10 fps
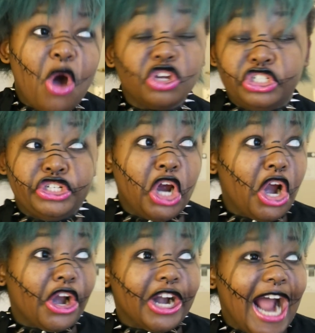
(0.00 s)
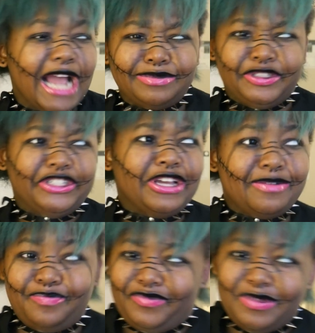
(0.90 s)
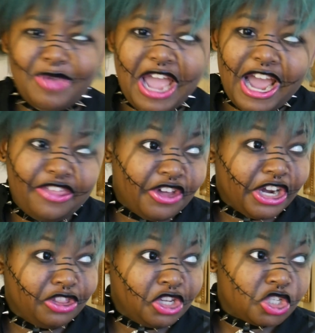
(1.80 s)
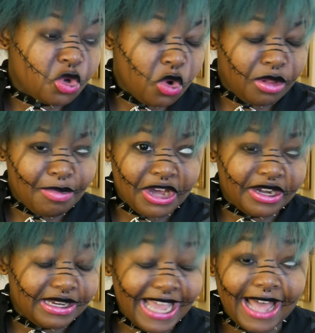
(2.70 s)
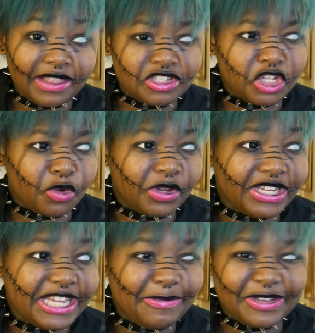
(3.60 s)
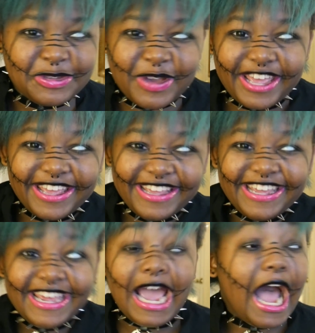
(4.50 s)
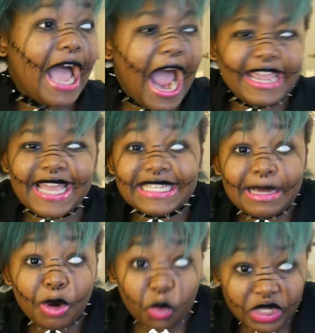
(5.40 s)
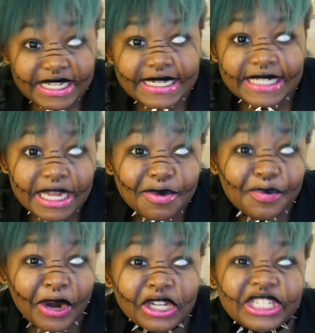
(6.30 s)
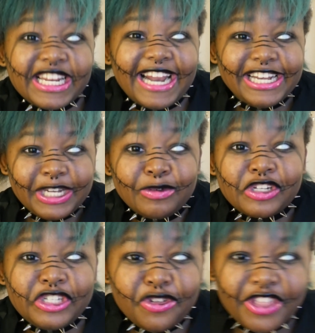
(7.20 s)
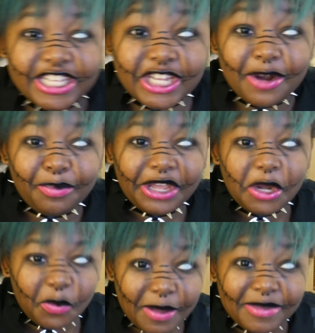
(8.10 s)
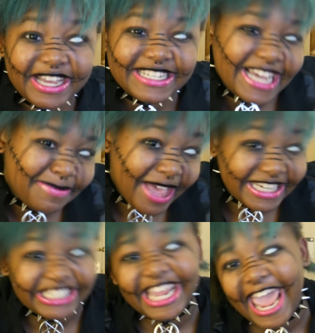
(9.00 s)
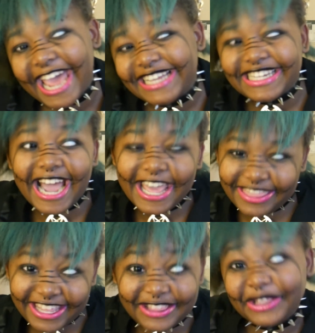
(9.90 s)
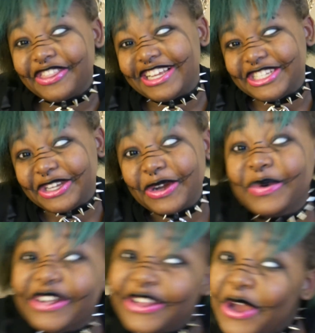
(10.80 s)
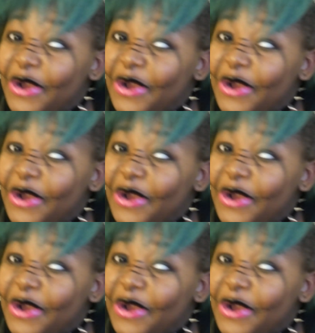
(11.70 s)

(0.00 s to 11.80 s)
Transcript: Sure, I mean, I thought it looked cool, but yeah, let's look really deep into it. I guess I'm a really deep person, and I don't just do things on a blatant whim because I'm edgy and I think things look cool.